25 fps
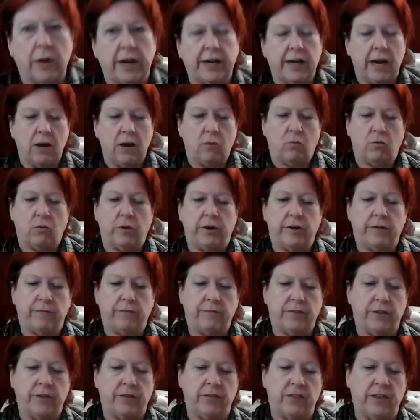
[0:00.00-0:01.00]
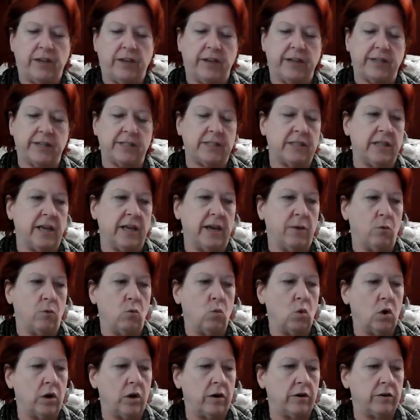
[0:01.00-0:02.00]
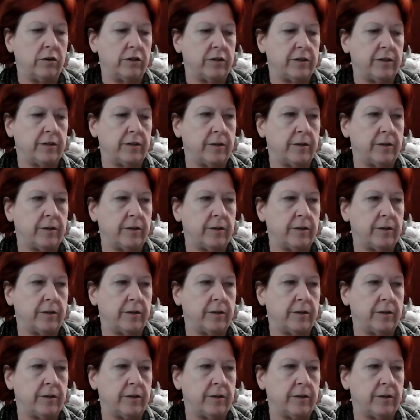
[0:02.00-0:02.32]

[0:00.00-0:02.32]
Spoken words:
I got rid of the things that weren't